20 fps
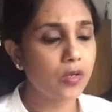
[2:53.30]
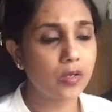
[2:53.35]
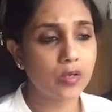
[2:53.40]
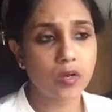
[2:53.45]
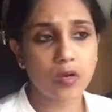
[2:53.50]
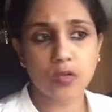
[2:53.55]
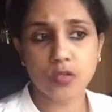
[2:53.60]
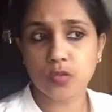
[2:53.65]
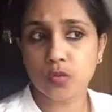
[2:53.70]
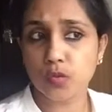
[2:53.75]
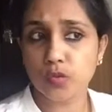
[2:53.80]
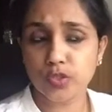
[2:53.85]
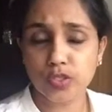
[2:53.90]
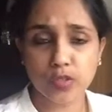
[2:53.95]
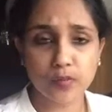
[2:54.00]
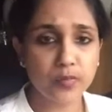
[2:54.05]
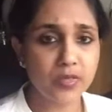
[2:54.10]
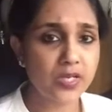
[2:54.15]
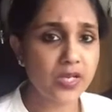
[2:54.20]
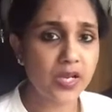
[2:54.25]
Social
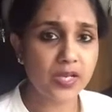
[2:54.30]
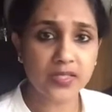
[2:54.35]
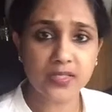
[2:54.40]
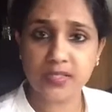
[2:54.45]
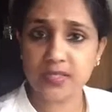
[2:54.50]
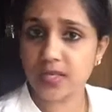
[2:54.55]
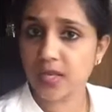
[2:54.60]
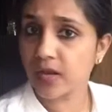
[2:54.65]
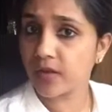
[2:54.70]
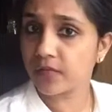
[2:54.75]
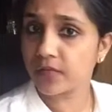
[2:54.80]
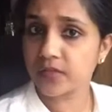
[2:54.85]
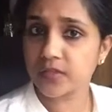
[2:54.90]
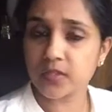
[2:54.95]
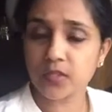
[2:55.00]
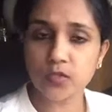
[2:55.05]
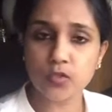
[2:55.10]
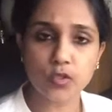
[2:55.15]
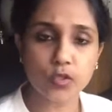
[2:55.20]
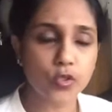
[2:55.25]
media itself is
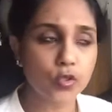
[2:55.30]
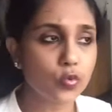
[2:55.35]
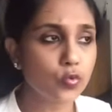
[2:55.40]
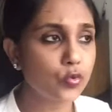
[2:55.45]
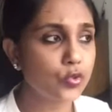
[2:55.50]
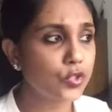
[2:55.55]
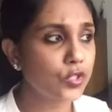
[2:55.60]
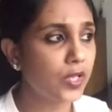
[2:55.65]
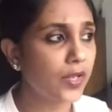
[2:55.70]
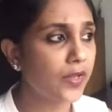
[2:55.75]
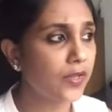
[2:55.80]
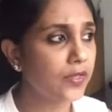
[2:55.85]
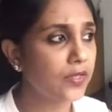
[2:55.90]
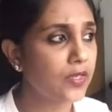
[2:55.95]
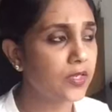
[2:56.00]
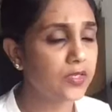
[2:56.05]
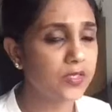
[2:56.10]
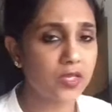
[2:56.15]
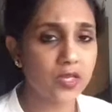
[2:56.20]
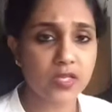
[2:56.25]
such a huge thing.
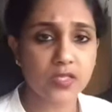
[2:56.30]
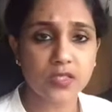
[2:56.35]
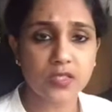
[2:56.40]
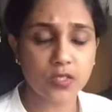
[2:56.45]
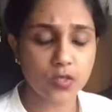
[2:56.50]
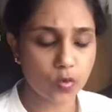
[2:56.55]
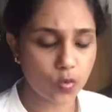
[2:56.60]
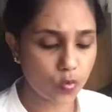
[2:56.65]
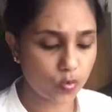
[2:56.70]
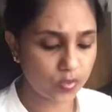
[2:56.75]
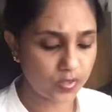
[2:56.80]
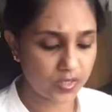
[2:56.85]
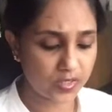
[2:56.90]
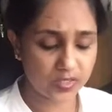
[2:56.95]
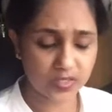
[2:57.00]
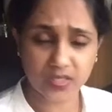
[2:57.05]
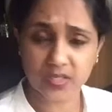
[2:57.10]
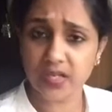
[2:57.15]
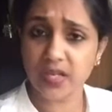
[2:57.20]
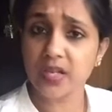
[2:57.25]
There's SEO, there's
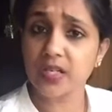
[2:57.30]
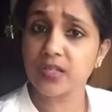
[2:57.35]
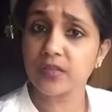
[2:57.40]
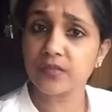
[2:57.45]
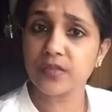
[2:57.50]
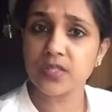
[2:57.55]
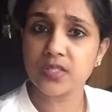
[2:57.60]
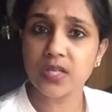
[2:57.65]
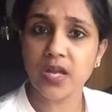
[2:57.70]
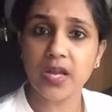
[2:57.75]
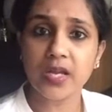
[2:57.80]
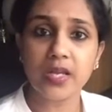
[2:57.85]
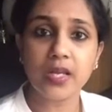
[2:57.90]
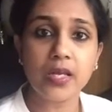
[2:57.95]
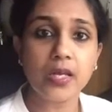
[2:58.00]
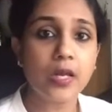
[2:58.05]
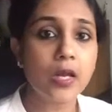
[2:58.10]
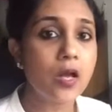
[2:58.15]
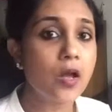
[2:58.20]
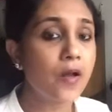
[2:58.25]
creative
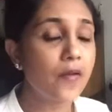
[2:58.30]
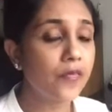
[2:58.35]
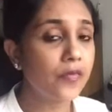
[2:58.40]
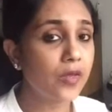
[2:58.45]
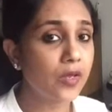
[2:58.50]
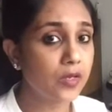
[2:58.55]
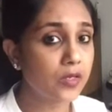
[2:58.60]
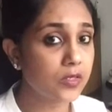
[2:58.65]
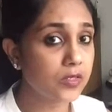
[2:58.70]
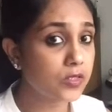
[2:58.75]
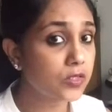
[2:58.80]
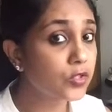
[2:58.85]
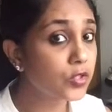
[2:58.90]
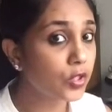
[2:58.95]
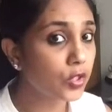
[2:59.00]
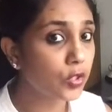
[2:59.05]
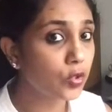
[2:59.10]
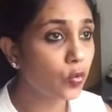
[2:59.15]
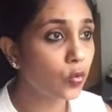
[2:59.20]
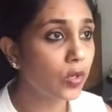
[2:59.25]
designing, there is
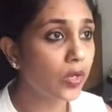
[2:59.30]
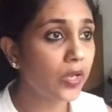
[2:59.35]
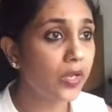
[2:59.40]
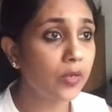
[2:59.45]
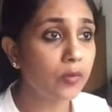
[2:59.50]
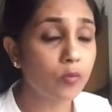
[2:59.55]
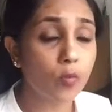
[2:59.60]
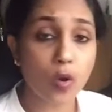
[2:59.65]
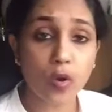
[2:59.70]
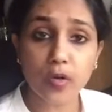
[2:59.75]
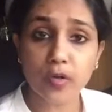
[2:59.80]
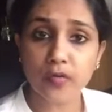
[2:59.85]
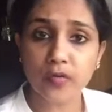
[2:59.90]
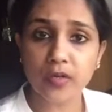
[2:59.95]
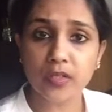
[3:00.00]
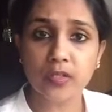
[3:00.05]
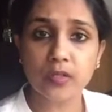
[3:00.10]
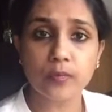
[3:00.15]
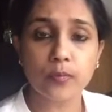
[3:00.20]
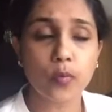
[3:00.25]
scheduling,
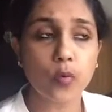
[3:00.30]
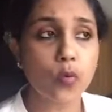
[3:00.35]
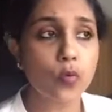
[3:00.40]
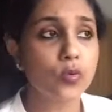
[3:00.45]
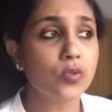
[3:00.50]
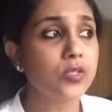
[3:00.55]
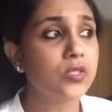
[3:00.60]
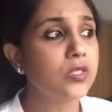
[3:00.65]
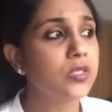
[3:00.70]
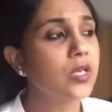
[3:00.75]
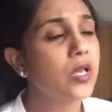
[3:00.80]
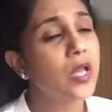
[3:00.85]
monitoring the posts,